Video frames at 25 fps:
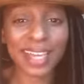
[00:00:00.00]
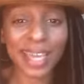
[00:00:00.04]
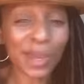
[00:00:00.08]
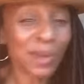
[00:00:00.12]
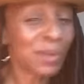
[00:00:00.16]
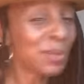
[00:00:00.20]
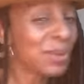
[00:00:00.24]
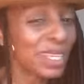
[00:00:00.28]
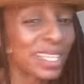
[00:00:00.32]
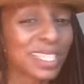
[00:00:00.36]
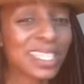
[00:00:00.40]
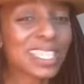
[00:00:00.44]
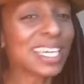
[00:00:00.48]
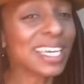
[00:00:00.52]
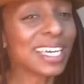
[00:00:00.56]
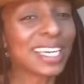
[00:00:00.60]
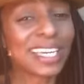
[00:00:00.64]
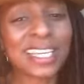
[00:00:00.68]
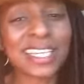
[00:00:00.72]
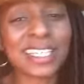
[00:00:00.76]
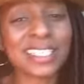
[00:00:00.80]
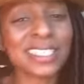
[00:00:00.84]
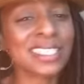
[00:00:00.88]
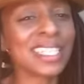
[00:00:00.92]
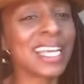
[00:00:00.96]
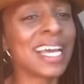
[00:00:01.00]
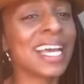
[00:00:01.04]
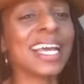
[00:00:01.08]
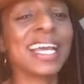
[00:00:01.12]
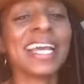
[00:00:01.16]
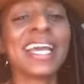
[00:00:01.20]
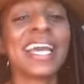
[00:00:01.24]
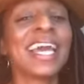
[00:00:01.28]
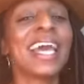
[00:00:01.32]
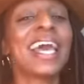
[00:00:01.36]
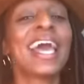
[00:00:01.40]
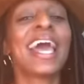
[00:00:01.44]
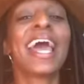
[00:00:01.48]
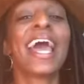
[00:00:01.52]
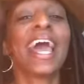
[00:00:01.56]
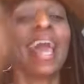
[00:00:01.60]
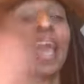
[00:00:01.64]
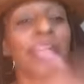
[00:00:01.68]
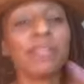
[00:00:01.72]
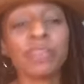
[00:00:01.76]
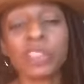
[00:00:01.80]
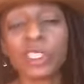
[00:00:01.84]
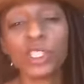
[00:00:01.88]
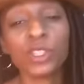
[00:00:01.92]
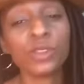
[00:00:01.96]
It really is. Like,
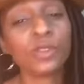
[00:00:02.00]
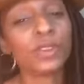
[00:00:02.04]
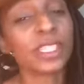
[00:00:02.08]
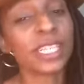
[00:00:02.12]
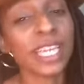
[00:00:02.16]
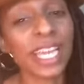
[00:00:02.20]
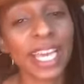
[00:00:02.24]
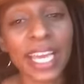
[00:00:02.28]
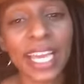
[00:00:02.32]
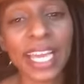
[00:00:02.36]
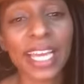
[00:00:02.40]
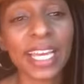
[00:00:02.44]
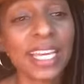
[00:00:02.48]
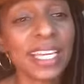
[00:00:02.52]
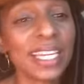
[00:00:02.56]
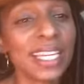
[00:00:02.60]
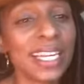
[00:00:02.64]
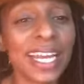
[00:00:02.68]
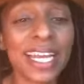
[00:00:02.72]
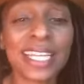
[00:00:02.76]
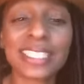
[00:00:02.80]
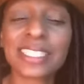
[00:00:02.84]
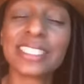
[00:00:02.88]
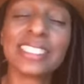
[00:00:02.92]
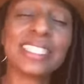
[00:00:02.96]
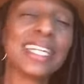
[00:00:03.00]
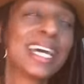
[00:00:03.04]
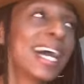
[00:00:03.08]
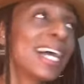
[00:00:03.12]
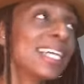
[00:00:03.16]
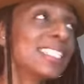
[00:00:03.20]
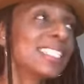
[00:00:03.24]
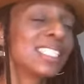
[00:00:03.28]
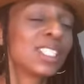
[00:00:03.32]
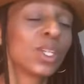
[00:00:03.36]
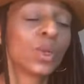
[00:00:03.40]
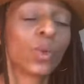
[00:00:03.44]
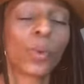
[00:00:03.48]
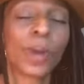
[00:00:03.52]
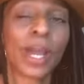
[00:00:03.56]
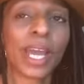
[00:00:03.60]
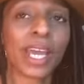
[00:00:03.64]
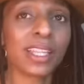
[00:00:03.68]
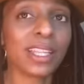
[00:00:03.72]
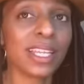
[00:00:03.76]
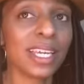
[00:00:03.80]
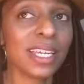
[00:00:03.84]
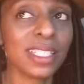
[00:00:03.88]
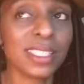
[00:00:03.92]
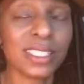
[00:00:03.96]
Ava DuVernay connects the dots in a
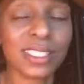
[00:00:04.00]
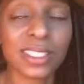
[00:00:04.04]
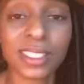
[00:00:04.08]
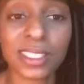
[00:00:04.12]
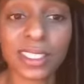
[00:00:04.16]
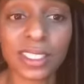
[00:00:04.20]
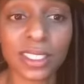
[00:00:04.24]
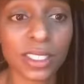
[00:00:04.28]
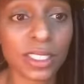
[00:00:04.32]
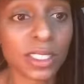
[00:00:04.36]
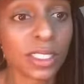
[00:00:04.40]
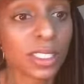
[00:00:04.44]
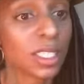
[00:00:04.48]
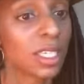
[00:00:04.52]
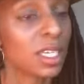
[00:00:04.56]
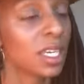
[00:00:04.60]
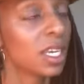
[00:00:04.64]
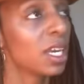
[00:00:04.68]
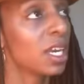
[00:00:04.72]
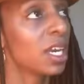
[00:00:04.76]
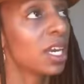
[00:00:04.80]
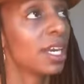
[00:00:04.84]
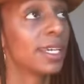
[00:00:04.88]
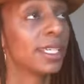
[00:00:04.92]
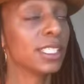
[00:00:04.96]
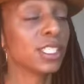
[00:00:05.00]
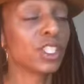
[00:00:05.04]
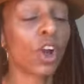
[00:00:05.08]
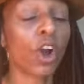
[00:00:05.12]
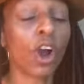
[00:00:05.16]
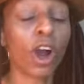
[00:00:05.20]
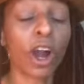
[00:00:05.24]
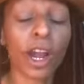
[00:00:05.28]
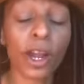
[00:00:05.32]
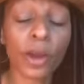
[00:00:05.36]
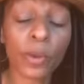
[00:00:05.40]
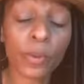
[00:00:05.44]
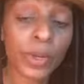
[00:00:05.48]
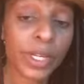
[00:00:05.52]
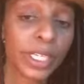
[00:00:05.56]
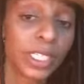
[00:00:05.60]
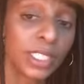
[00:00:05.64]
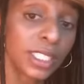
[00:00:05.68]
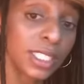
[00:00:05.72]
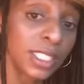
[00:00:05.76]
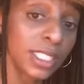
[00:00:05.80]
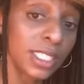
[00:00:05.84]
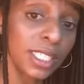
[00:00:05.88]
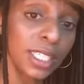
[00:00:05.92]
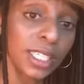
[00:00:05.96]
way that is just, it's
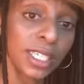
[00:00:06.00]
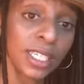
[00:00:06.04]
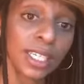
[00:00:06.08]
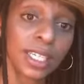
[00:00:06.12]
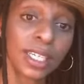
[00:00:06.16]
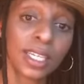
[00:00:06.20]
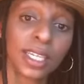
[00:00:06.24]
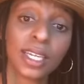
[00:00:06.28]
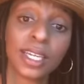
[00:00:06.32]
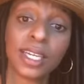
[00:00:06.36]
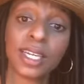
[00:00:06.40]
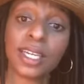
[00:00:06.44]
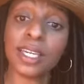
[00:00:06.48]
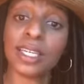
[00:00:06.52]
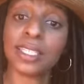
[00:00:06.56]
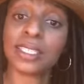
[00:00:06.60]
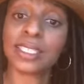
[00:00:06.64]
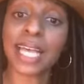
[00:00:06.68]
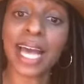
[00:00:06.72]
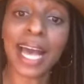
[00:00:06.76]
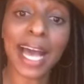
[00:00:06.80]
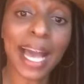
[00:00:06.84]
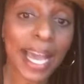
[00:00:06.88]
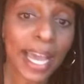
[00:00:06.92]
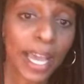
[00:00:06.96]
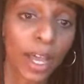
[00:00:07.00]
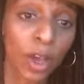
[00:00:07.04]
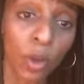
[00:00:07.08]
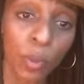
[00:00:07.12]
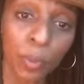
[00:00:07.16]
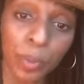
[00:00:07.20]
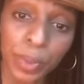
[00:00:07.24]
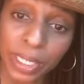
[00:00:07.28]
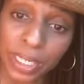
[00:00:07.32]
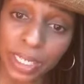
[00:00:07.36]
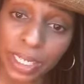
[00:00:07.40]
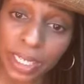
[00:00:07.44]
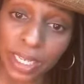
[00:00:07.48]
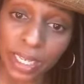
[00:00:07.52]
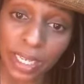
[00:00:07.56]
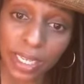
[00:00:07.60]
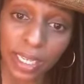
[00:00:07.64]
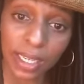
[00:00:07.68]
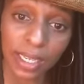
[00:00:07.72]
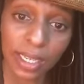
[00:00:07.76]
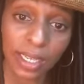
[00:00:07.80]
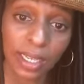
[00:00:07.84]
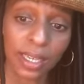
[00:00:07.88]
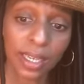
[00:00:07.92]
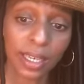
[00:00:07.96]
heart-wrenching, it's
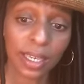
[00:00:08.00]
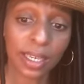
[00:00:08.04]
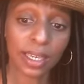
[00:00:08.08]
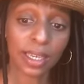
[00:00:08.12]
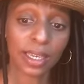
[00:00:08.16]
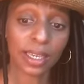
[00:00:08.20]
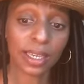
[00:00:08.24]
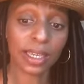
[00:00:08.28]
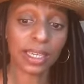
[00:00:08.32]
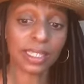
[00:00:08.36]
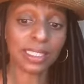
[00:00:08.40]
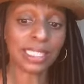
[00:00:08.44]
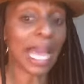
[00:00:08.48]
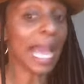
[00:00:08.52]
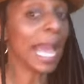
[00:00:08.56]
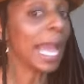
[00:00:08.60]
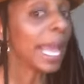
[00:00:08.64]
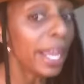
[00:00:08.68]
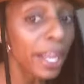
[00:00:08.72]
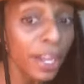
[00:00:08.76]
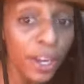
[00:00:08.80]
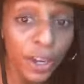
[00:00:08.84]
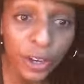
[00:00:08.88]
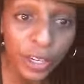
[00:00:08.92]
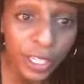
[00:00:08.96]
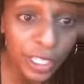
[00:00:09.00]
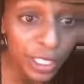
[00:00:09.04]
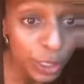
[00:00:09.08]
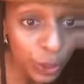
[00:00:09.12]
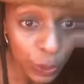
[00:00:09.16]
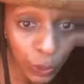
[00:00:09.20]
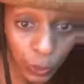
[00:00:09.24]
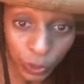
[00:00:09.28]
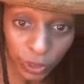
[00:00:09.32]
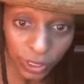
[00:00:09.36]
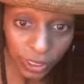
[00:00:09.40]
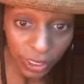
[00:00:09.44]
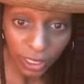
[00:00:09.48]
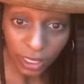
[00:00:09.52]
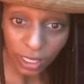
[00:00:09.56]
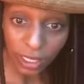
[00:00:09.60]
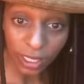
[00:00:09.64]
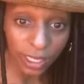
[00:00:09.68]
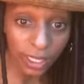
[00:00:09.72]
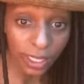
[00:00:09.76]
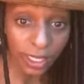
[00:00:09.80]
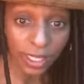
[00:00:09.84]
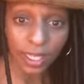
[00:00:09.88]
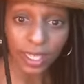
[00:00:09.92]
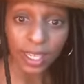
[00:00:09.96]
eye-opening, it's anger
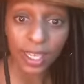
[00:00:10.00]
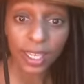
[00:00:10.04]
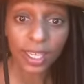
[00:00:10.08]
inducing.